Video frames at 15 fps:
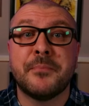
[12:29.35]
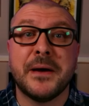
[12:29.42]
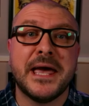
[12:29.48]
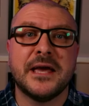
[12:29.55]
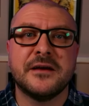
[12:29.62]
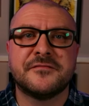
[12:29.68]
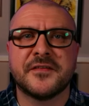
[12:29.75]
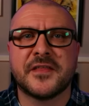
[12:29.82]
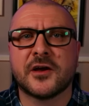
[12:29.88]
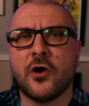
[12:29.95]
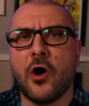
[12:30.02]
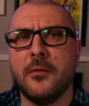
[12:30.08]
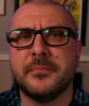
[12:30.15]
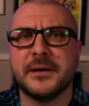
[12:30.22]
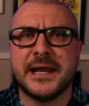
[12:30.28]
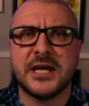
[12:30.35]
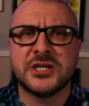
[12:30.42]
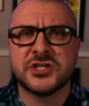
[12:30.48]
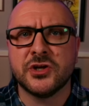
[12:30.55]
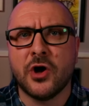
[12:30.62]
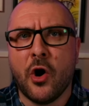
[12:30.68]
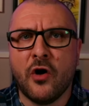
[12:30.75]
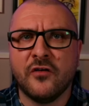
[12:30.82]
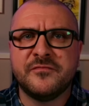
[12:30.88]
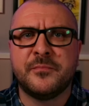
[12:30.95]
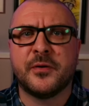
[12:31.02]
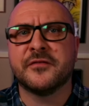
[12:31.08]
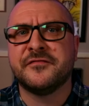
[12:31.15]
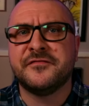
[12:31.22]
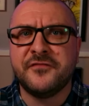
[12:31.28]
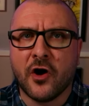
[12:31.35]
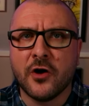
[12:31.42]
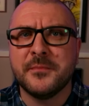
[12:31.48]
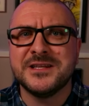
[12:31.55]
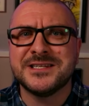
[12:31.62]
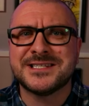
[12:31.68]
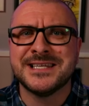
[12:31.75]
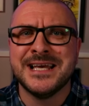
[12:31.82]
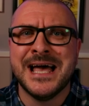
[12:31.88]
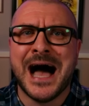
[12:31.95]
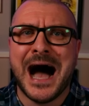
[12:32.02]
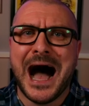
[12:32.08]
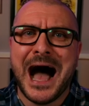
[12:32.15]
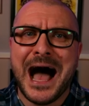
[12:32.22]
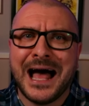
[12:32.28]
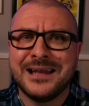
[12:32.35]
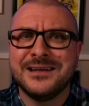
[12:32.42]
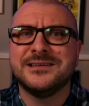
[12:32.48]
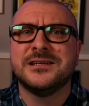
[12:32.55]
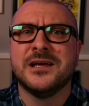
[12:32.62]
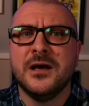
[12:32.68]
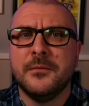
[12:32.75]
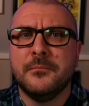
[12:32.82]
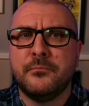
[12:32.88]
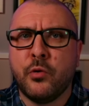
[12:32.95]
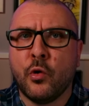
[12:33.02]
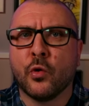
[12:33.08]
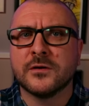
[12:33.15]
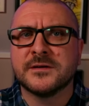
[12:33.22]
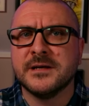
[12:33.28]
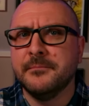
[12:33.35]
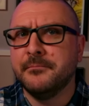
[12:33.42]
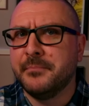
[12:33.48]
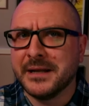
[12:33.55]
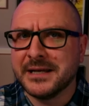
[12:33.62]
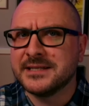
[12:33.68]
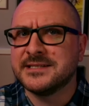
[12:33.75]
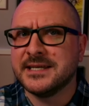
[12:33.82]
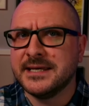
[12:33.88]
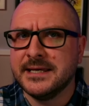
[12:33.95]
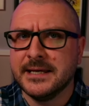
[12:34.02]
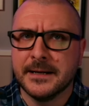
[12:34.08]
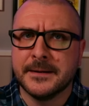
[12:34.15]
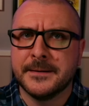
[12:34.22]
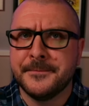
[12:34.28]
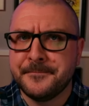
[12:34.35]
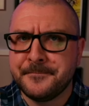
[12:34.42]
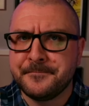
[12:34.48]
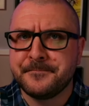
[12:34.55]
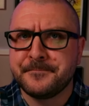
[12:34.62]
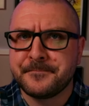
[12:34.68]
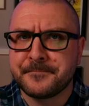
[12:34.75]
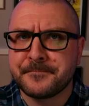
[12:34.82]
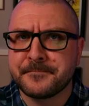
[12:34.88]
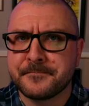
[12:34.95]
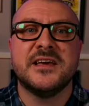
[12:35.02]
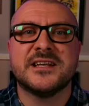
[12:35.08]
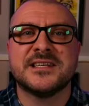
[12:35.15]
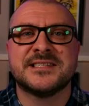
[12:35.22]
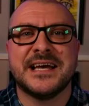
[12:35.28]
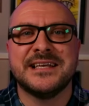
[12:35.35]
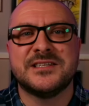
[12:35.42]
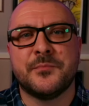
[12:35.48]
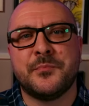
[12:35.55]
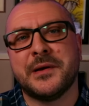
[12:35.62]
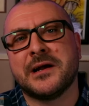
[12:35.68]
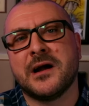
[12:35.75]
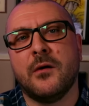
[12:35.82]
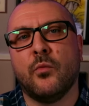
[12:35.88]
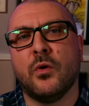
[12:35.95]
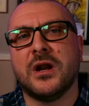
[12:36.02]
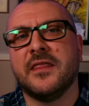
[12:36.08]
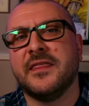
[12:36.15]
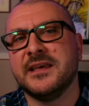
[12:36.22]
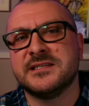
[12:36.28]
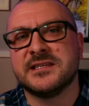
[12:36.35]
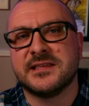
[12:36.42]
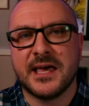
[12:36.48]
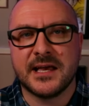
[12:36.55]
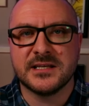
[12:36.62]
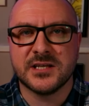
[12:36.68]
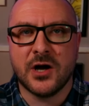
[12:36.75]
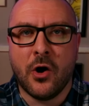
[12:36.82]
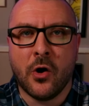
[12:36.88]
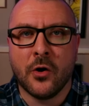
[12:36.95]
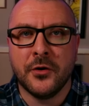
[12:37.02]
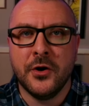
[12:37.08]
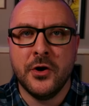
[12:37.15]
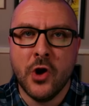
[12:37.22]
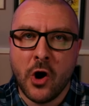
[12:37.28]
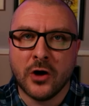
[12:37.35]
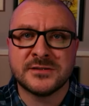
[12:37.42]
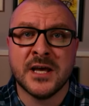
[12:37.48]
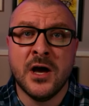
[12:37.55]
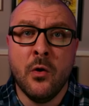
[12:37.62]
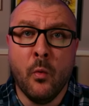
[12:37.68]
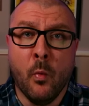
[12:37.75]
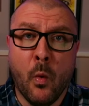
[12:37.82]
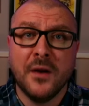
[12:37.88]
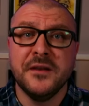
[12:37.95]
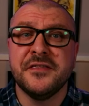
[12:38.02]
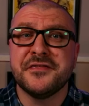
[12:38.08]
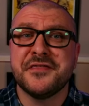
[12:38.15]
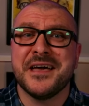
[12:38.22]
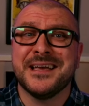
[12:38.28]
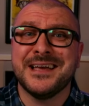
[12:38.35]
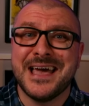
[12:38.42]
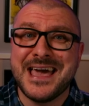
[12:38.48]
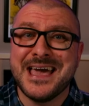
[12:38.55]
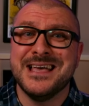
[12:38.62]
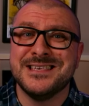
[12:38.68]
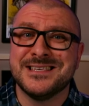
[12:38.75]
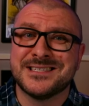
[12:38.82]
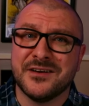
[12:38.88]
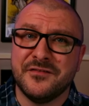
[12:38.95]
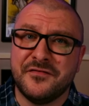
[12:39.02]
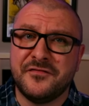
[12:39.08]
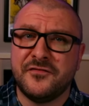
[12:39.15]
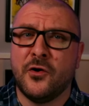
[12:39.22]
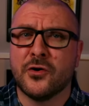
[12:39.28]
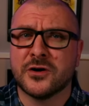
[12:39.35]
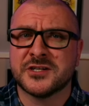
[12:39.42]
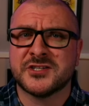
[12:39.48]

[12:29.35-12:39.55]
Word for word: paying for the combination of performance and portability here. Whether you decide to pick up one of these things or not, one thing is for